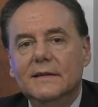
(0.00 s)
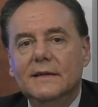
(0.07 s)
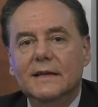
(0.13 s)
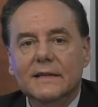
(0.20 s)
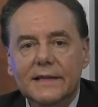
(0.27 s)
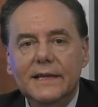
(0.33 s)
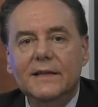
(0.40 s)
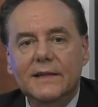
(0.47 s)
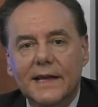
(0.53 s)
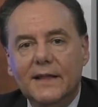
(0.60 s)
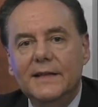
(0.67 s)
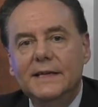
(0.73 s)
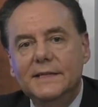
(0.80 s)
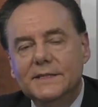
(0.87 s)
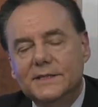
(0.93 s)
Illegal
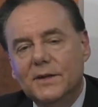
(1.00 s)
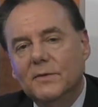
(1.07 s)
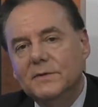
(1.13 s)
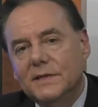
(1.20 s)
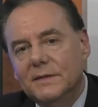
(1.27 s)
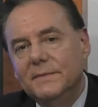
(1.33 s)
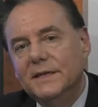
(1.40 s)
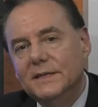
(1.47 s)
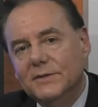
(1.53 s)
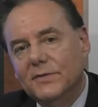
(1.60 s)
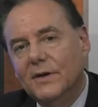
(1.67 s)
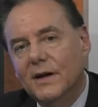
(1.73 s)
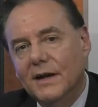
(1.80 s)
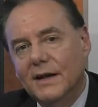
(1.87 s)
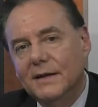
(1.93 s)
aliens don't commit
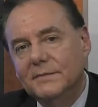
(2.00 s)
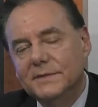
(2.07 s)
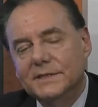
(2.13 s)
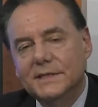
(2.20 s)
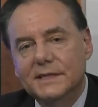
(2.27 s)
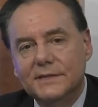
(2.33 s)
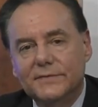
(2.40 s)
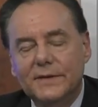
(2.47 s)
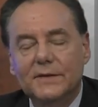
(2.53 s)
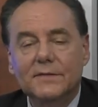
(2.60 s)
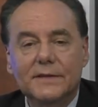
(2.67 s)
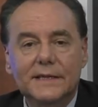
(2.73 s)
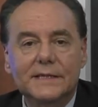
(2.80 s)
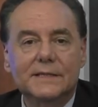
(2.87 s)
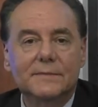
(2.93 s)
crimes as
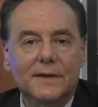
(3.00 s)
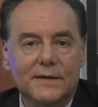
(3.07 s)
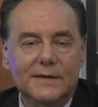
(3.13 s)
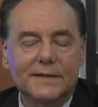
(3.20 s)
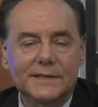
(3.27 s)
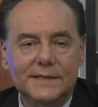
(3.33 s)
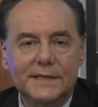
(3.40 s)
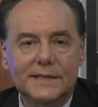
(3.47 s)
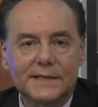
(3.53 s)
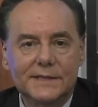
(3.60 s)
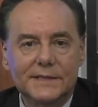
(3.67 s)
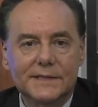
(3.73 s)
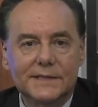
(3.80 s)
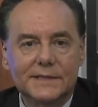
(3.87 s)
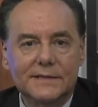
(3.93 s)
frequently as American
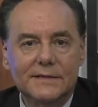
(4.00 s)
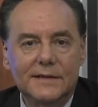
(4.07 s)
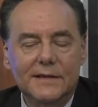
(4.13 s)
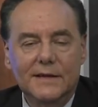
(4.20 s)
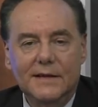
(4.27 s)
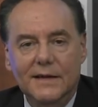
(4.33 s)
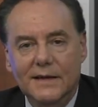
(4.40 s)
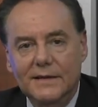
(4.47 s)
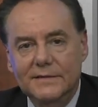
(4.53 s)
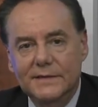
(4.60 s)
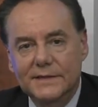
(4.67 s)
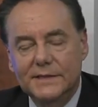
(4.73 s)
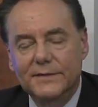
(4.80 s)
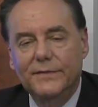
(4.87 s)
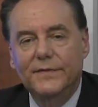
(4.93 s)
citizens.
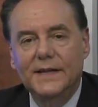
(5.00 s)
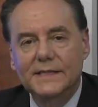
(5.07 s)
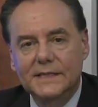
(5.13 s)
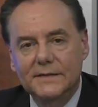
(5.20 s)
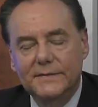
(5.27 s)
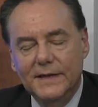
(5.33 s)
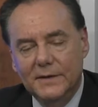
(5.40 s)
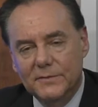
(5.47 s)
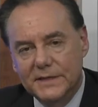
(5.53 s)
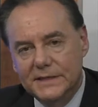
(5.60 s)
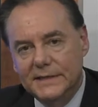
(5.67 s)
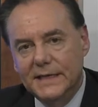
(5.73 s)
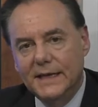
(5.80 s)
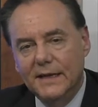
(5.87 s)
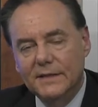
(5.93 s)
This offensive and
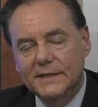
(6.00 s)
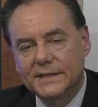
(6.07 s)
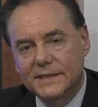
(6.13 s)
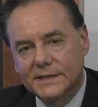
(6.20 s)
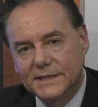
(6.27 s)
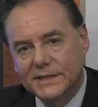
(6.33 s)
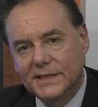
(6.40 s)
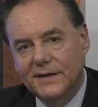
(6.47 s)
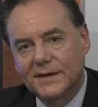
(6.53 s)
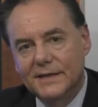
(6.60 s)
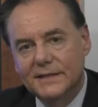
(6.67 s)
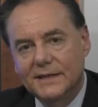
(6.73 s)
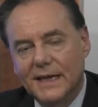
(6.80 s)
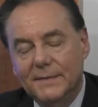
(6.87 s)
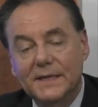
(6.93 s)
ridiculous
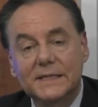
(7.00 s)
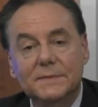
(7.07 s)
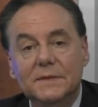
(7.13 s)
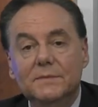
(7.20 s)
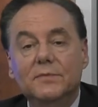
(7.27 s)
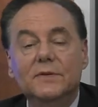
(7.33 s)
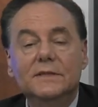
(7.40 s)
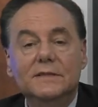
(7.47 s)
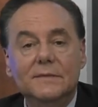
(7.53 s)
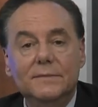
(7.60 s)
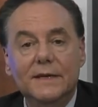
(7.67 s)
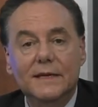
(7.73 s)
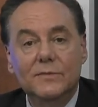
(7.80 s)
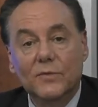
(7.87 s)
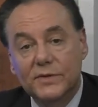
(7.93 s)
stereotype has been put to
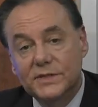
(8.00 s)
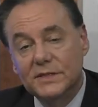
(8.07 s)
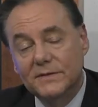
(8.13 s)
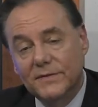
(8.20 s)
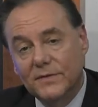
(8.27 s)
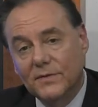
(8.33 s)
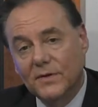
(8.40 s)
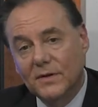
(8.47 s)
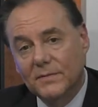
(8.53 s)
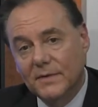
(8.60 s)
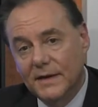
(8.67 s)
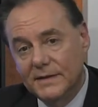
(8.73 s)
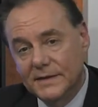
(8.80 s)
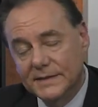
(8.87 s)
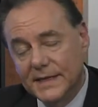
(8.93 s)
bed once and for all
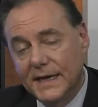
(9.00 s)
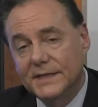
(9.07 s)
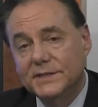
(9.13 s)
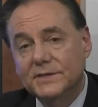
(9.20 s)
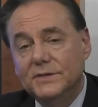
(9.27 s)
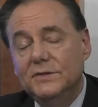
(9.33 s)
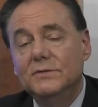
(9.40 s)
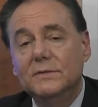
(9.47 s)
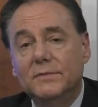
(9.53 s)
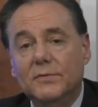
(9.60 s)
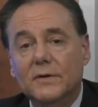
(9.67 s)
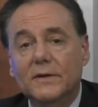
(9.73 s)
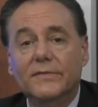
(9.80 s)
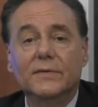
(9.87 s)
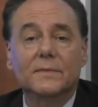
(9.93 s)
by this excellent new
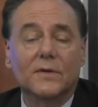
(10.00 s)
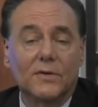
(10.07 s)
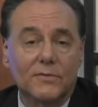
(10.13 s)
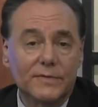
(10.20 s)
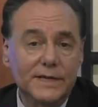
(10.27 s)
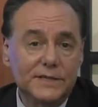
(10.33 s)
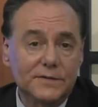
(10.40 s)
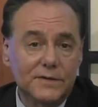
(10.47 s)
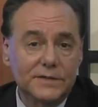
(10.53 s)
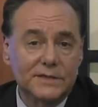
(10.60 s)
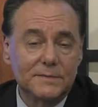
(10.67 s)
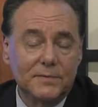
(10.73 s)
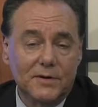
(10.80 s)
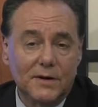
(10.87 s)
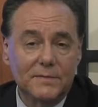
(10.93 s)
report from our research
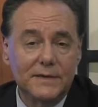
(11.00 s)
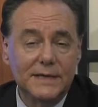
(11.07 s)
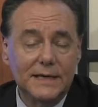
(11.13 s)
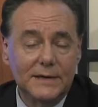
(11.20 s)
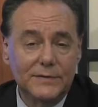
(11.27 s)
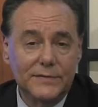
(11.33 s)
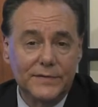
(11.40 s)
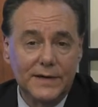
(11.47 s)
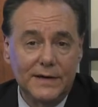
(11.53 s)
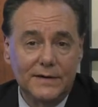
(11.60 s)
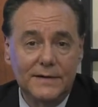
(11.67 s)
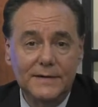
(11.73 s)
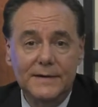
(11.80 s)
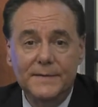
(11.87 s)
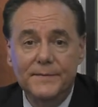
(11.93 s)
department here at FAIR,